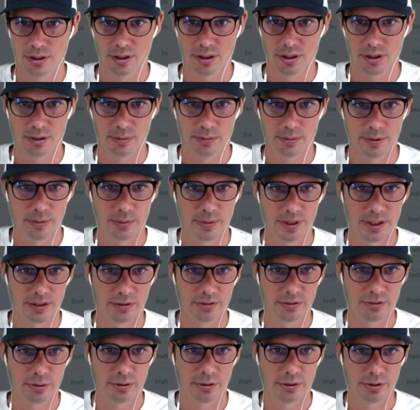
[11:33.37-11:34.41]
I'm going to
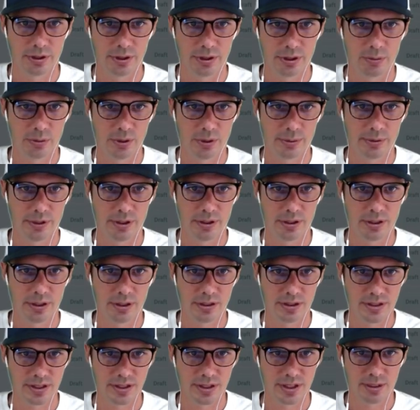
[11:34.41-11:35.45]
make a folder called
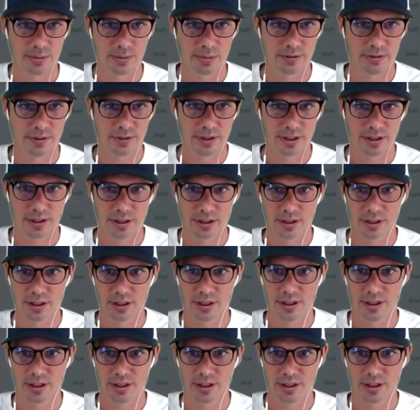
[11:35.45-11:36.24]
webinar, just to keep everything